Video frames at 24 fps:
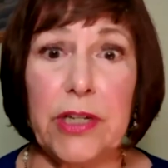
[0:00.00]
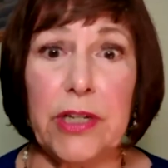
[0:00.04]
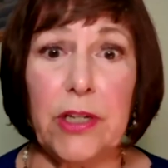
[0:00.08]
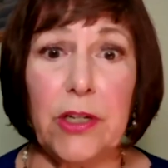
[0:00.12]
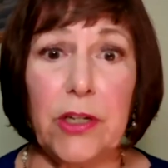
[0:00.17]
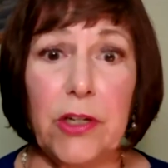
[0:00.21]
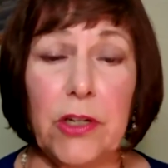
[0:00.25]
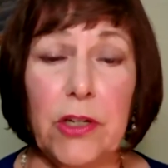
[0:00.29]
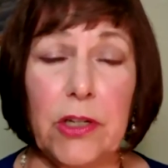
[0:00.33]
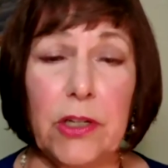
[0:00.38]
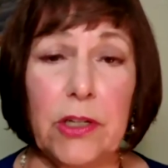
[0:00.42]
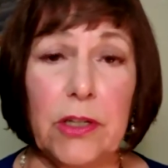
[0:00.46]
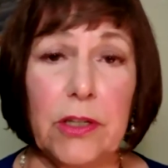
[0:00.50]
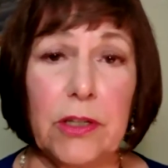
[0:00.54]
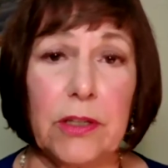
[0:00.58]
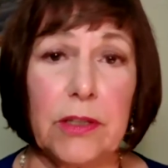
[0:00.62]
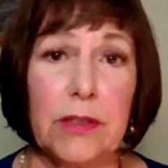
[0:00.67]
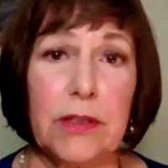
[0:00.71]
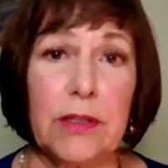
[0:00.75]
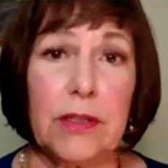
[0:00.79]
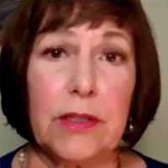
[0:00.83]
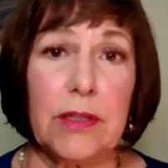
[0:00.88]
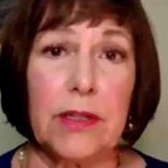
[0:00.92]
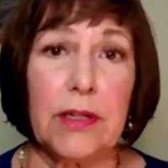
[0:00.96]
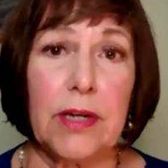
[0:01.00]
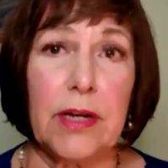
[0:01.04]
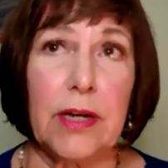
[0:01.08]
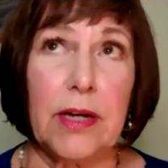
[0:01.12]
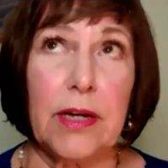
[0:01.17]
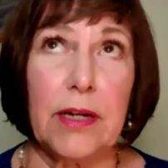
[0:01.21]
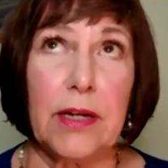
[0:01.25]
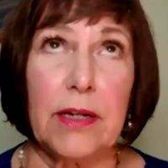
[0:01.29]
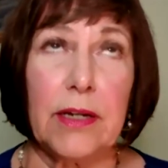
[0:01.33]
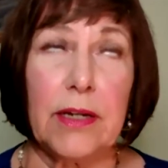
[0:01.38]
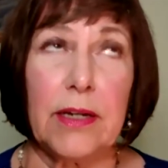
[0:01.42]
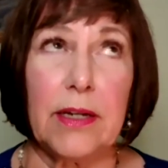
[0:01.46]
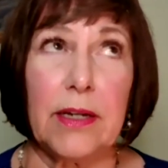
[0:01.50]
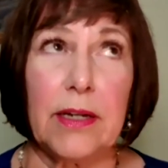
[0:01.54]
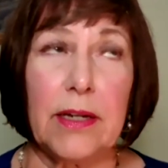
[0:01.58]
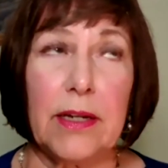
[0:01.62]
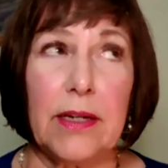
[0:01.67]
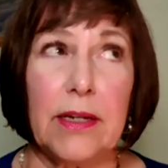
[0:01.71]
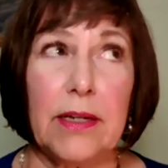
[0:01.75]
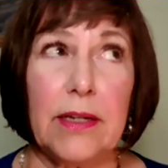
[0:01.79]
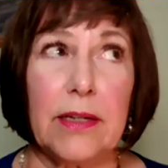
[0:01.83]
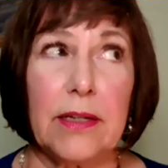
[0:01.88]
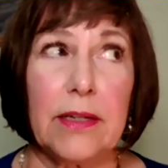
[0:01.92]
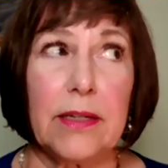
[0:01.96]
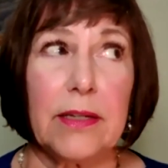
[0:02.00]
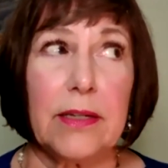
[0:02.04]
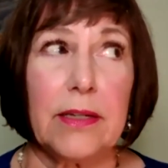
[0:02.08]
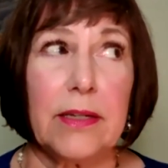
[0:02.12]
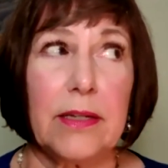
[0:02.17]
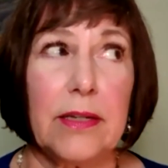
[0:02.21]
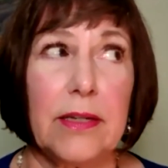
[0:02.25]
your inner uh